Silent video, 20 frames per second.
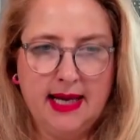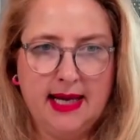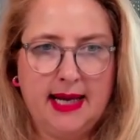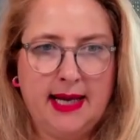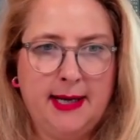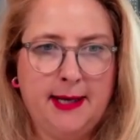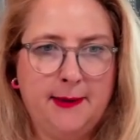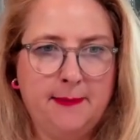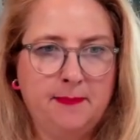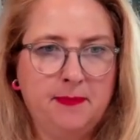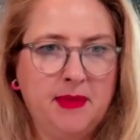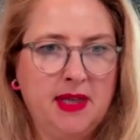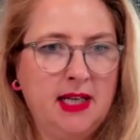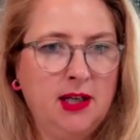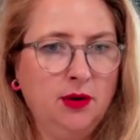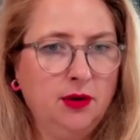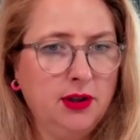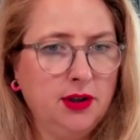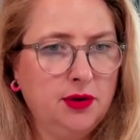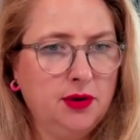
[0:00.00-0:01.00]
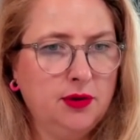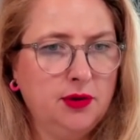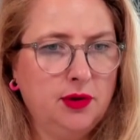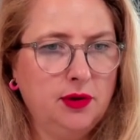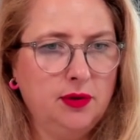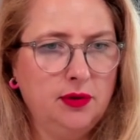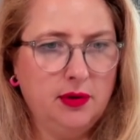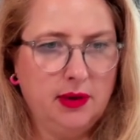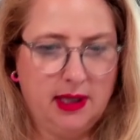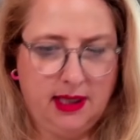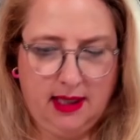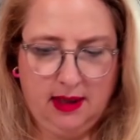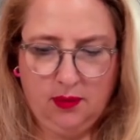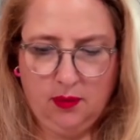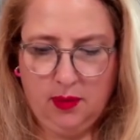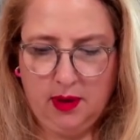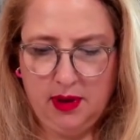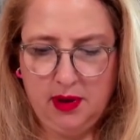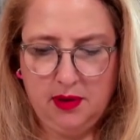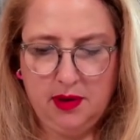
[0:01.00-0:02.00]
In order to do that,
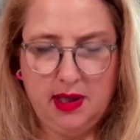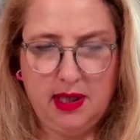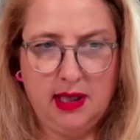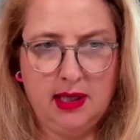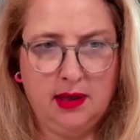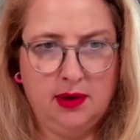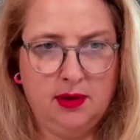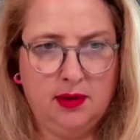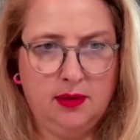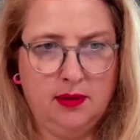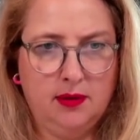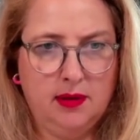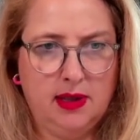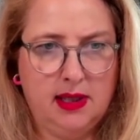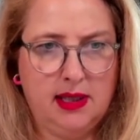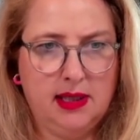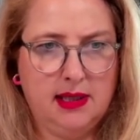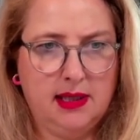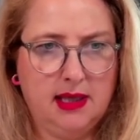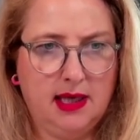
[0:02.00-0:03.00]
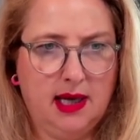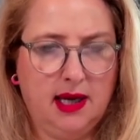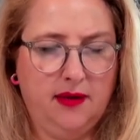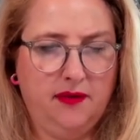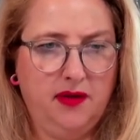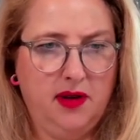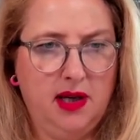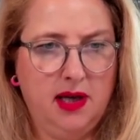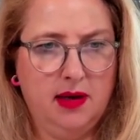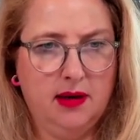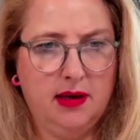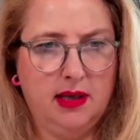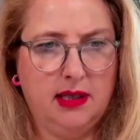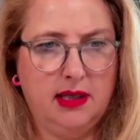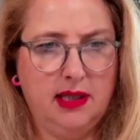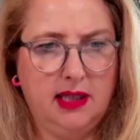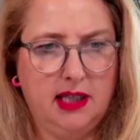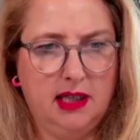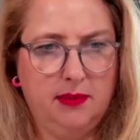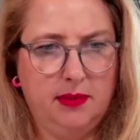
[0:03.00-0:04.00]
what you can do is have here a
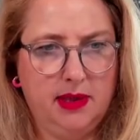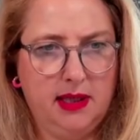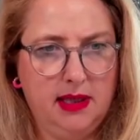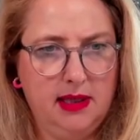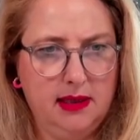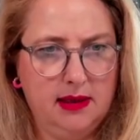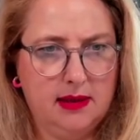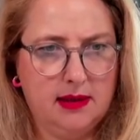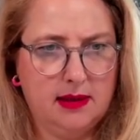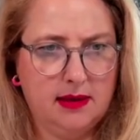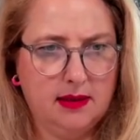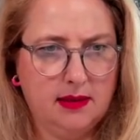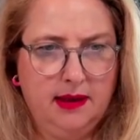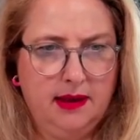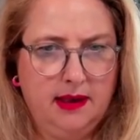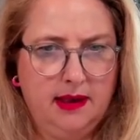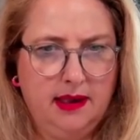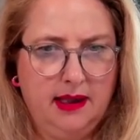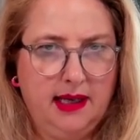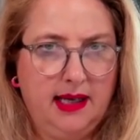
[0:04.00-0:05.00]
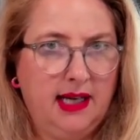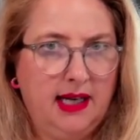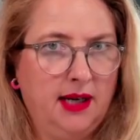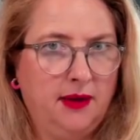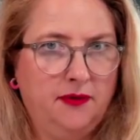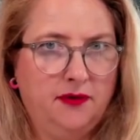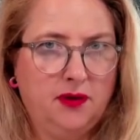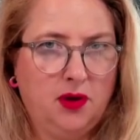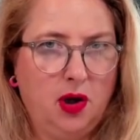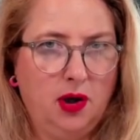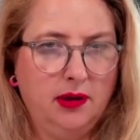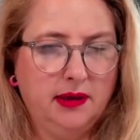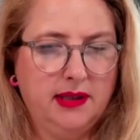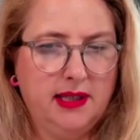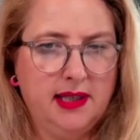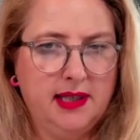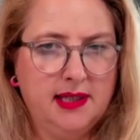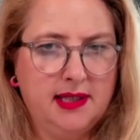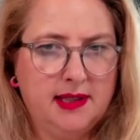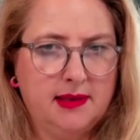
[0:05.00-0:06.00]
database, and I've called
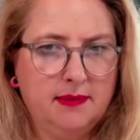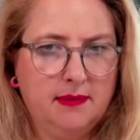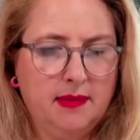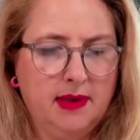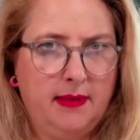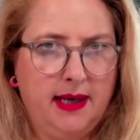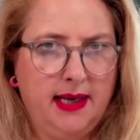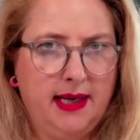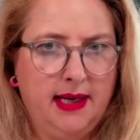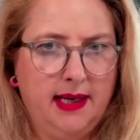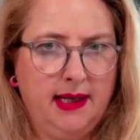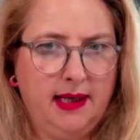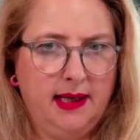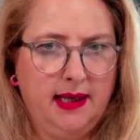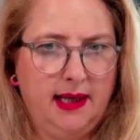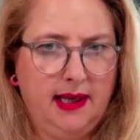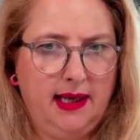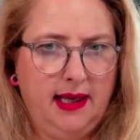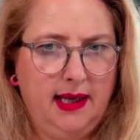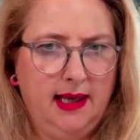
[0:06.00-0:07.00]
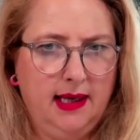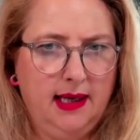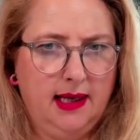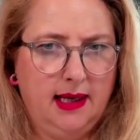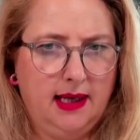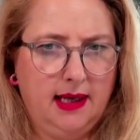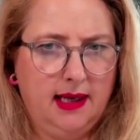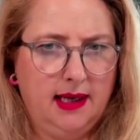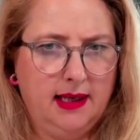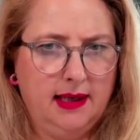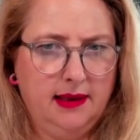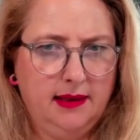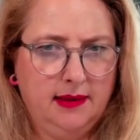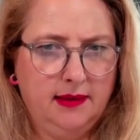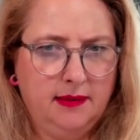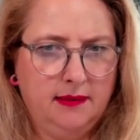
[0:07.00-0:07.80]
this my AI